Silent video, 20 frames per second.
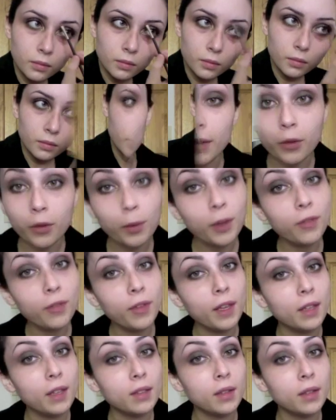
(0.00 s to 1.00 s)
Now for my
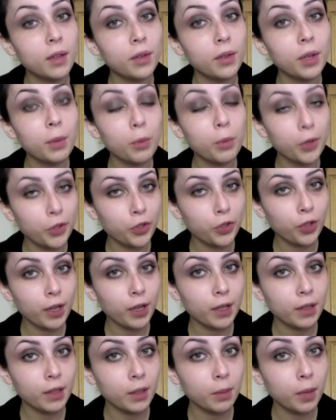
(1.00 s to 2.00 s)
face, I already
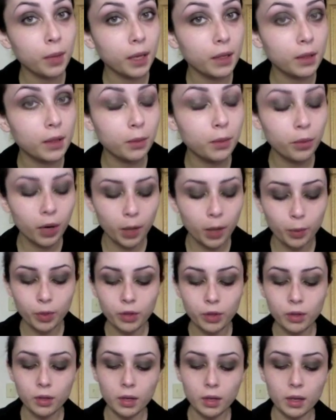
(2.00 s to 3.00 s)
moisturized and applied some
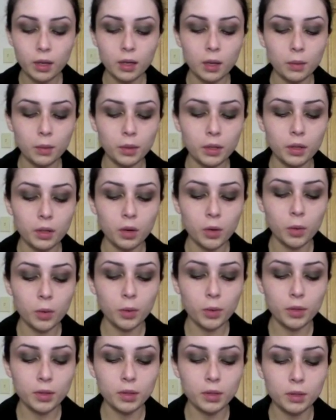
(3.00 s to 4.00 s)
primer, and now I'm going to go in
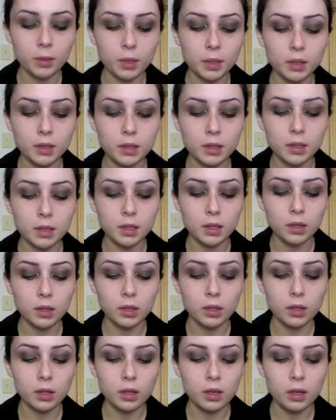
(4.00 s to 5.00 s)
with some
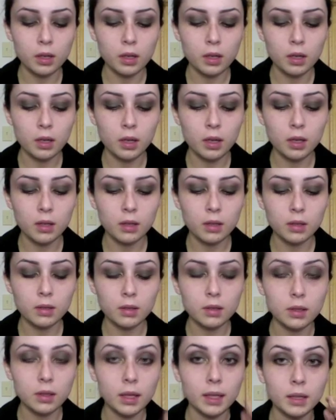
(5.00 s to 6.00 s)
concealer, and this is
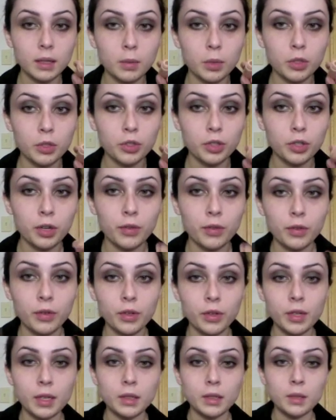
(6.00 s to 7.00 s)
Select Moisture Cover in
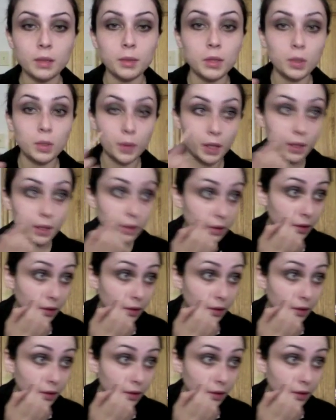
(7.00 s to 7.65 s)
NW20.